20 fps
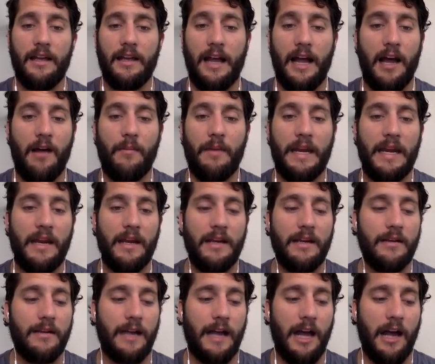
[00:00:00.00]
how
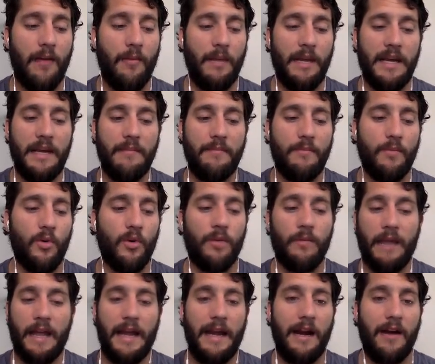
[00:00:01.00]
many
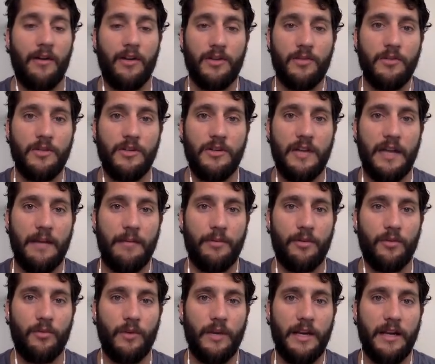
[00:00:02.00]
more man hours would you get
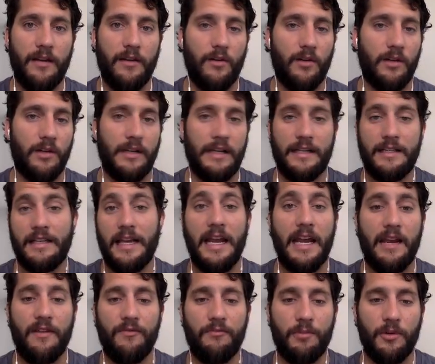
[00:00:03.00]
per week or
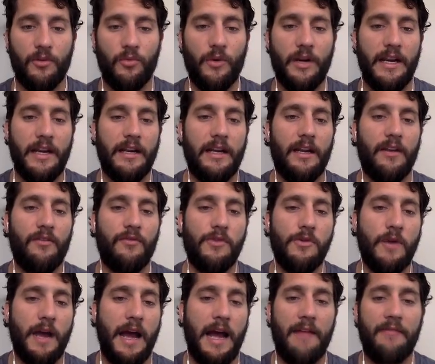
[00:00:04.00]
save per week if
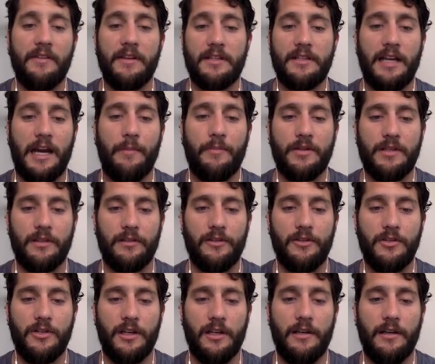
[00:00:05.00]
you had this type of
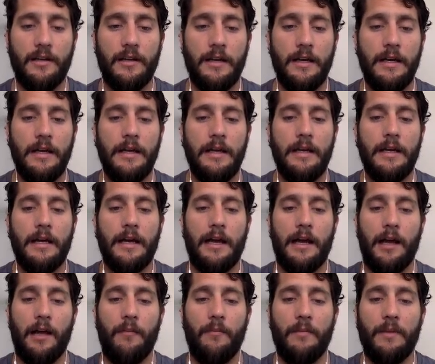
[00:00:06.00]
solution?
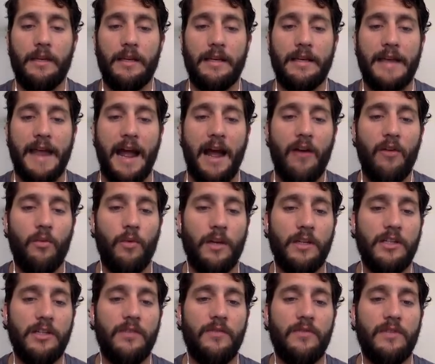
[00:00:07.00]
Now,
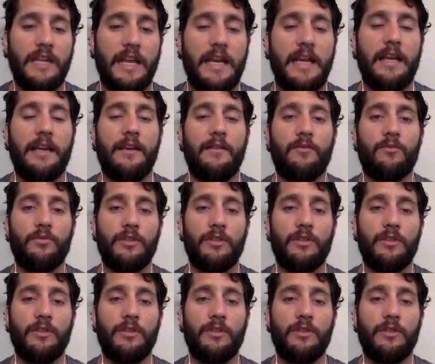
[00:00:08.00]
once you've taken